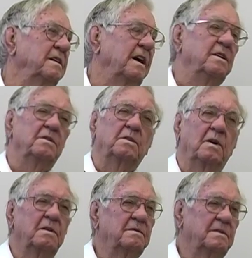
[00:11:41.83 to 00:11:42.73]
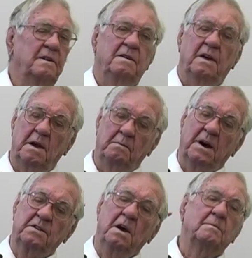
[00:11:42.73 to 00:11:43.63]
And they had
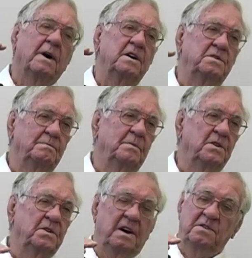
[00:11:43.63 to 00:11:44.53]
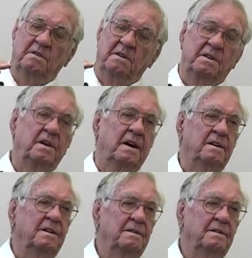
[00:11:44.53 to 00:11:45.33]
about that much ice on the deck.